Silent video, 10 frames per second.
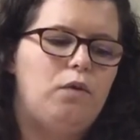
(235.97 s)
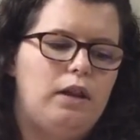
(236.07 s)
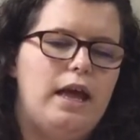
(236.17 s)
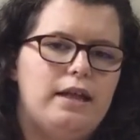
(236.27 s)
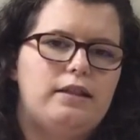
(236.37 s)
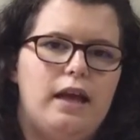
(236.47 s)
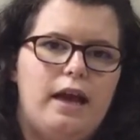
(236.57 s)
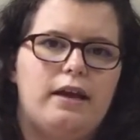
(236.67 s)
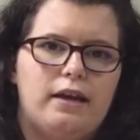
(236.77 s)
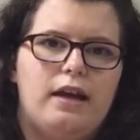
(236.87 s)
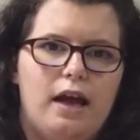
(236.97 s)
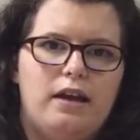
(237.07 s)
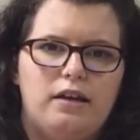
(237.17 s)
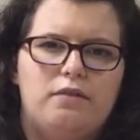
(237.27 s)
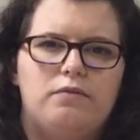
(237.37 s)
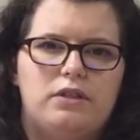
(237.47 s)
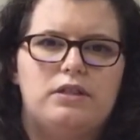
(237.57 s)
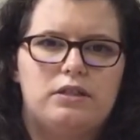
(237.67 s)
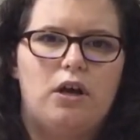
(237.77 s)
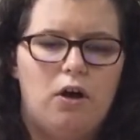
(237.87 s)
let that kind of
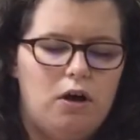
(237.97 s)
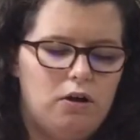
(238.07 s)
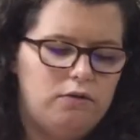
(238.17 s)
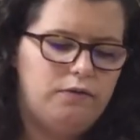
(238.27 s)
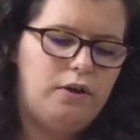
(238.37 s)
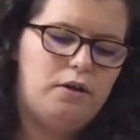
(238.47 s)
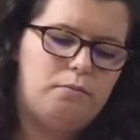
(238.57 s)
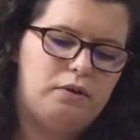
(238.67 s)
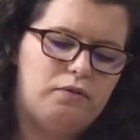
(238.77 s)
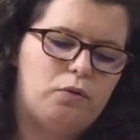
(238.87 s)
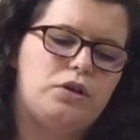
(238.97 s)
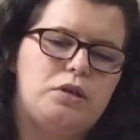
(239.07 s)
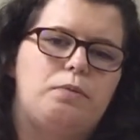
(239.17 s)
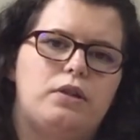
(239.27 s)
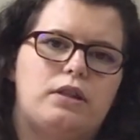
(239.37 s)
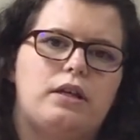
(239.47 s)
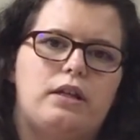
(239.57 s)
dissolve before you put the